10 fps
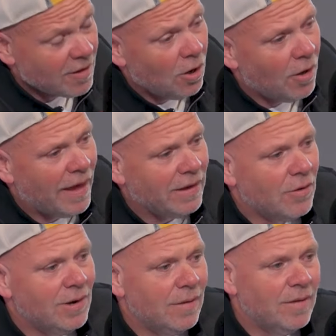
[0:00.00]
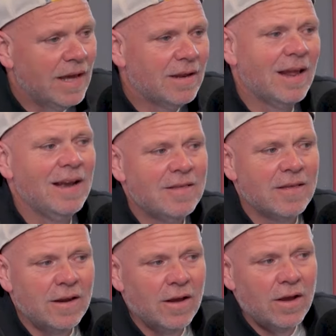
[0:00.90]
There's a lot of that going in the end. And
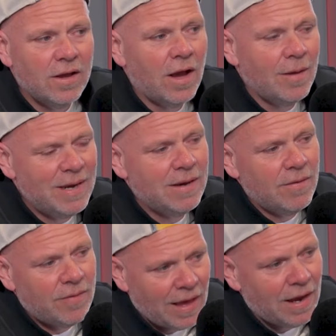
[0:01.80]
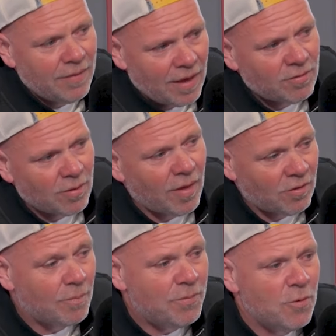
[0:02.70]
listen,
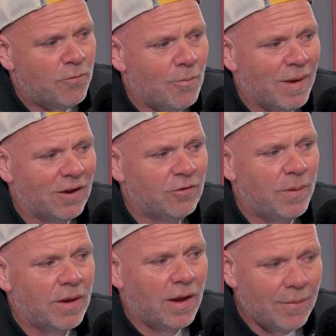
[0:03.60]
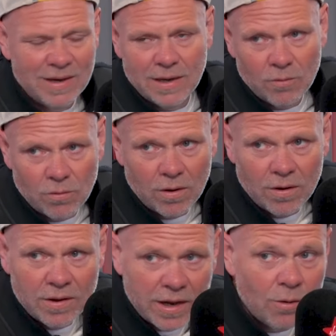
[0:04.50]
that's a beautiful mash. But I mean, in
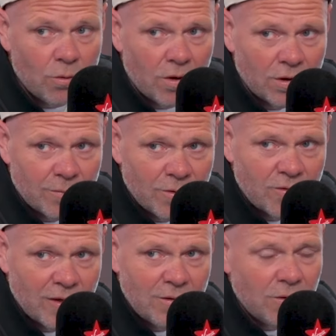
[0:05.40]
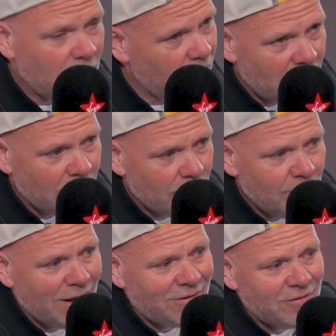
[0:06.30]
all arguments' sake, you know,
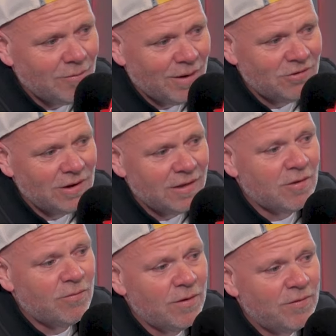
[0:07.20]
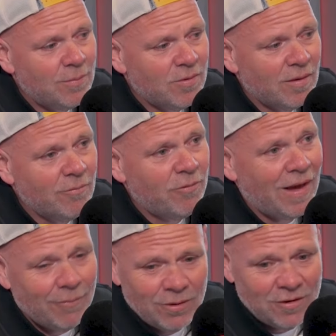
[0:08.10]
mash isn't mash unless it's 50%
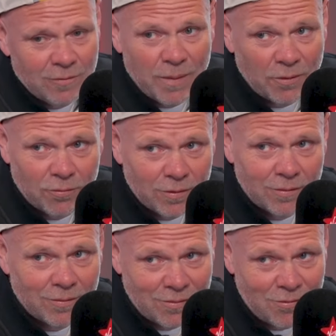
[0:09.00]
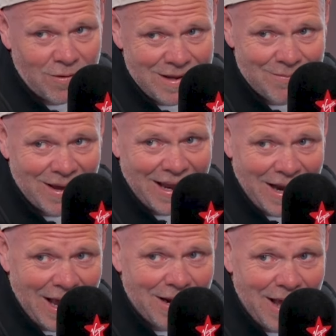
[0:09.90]
fat, which is butter and cream
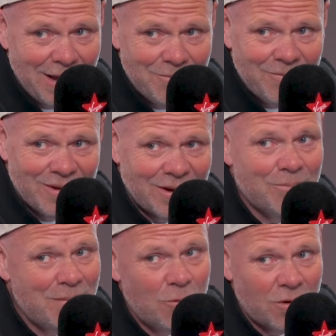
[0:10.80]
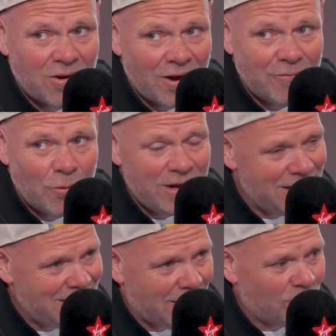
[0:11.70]
and milk kind of all
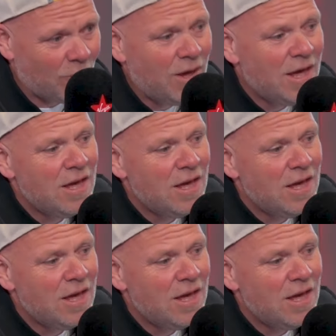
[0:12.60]
heated up. So